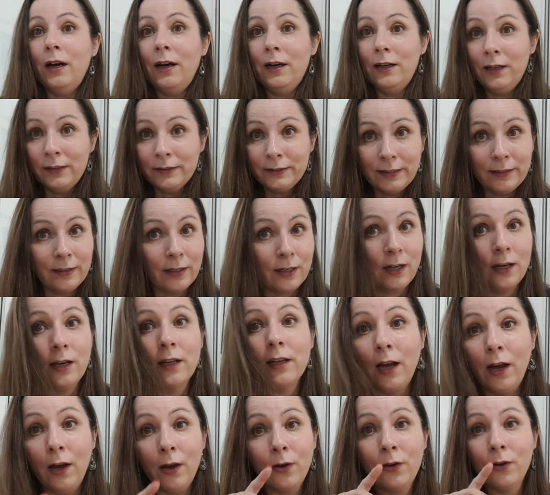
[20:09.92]
like I said, I've got to
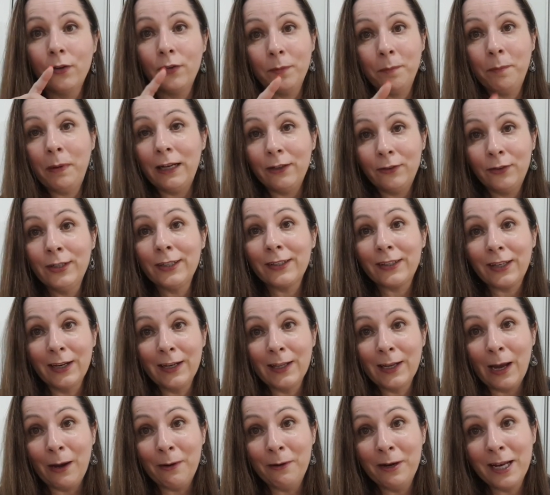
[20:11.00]
go because the battery's
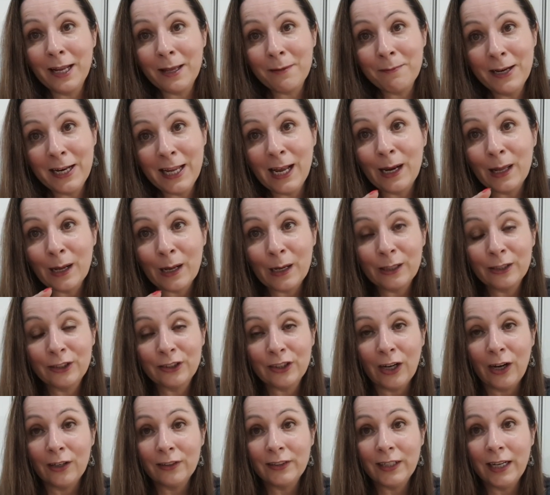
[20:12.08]
going to go in a minute and I've got to
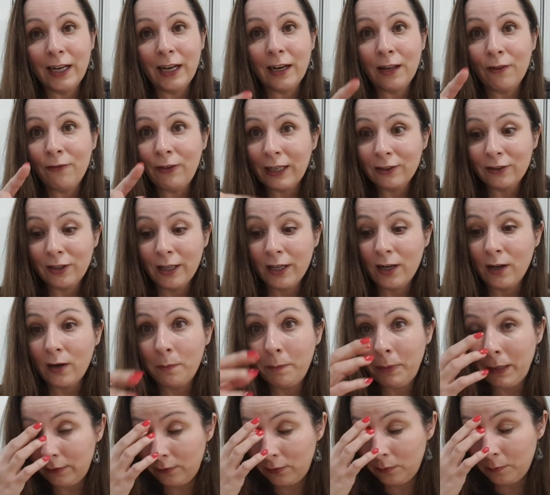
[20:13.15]
charge it. And I've actually got to
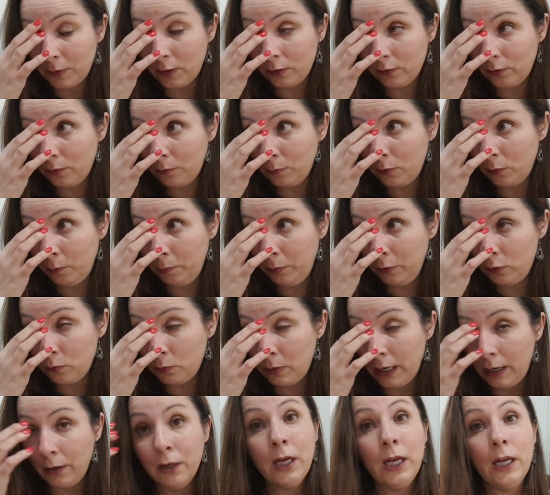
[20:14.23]
pack some items up as
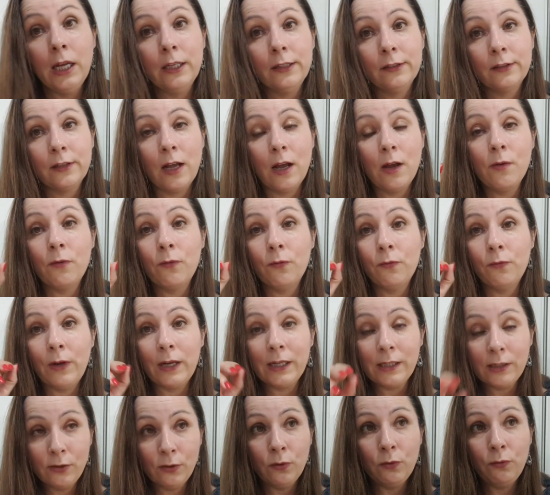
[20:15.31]
well. So,
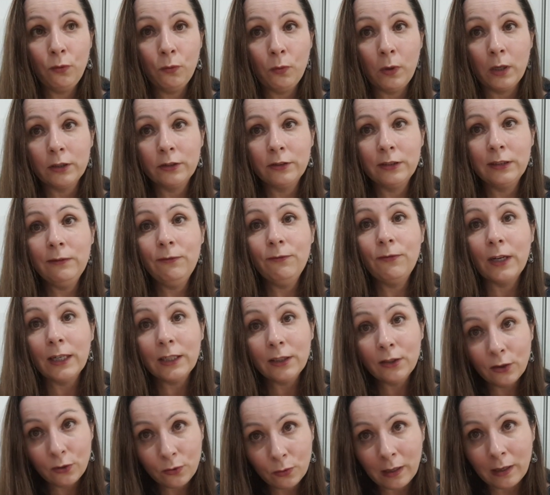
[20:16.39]
thank you all for watching.
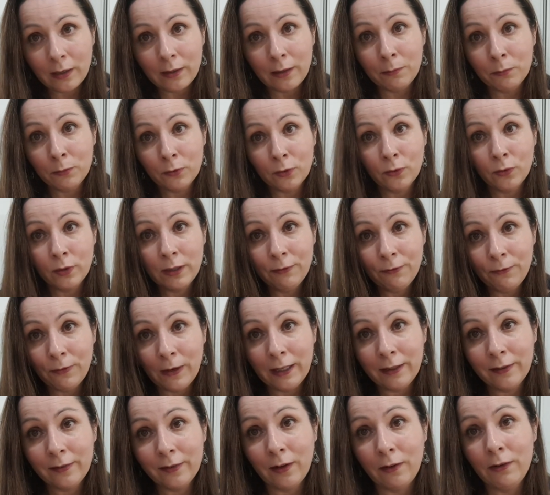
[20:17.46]
Thank you to it. I'm talking
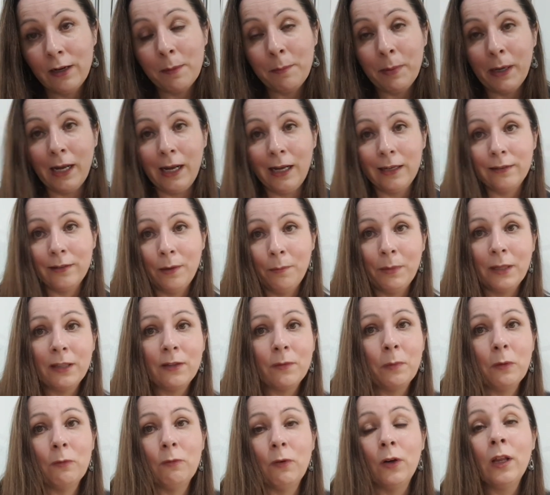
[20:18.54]
fast. Sorry about that. I don't mean
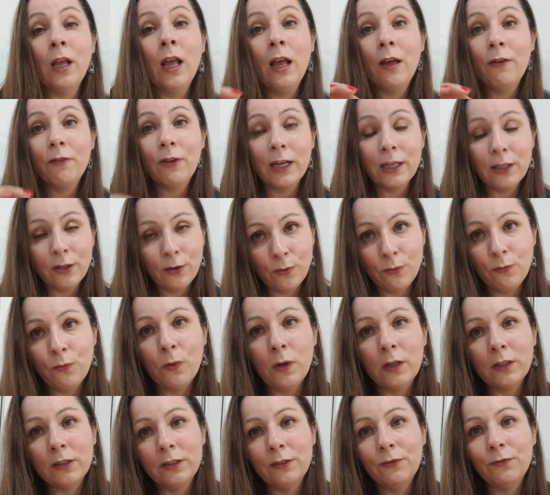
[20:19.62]
to be rude. Thank you all for
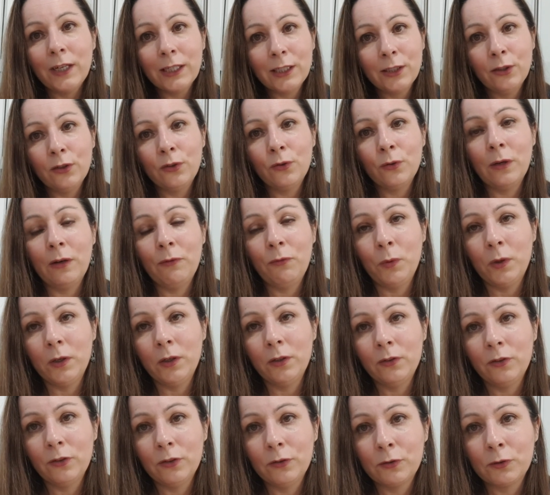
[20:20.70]
watching. Thank you to everyone
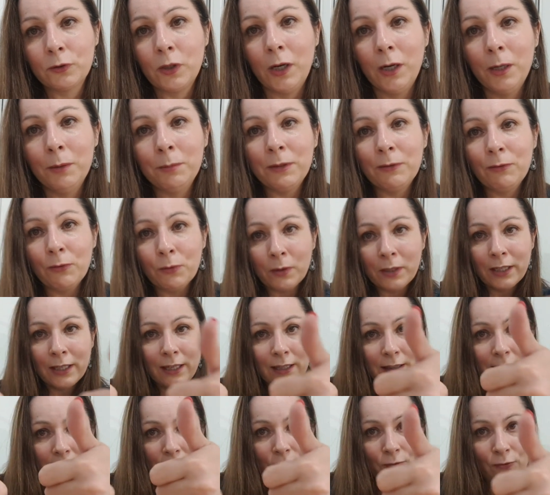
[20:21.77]
who subscribed. If you want to
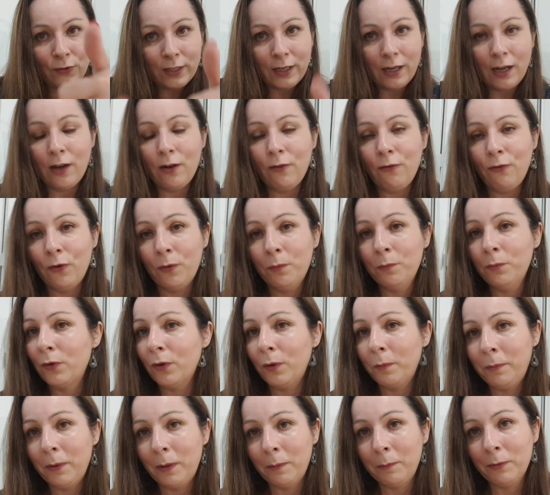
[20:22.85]
give this video a thumbs
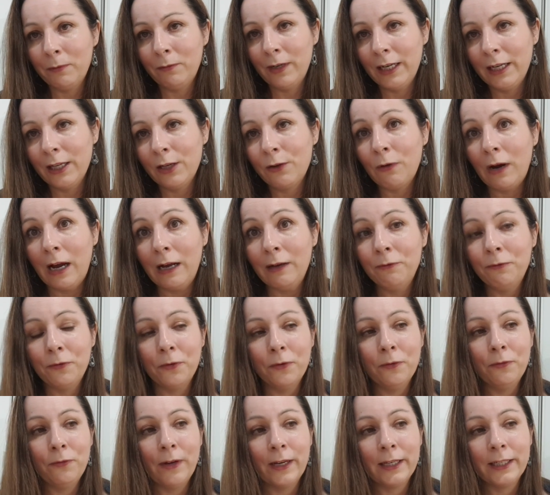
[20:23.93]
up, I'll be really
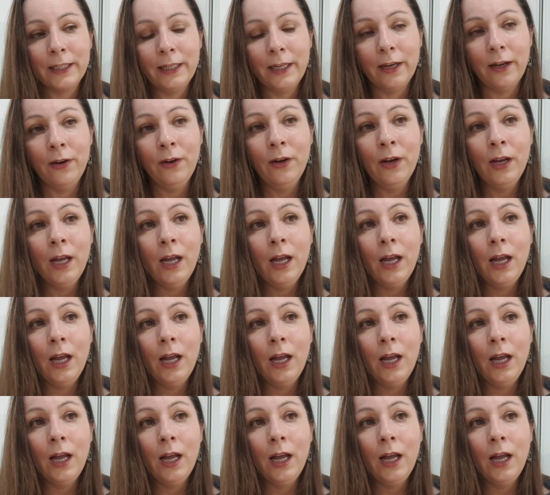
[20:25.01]
grateful. Thank you.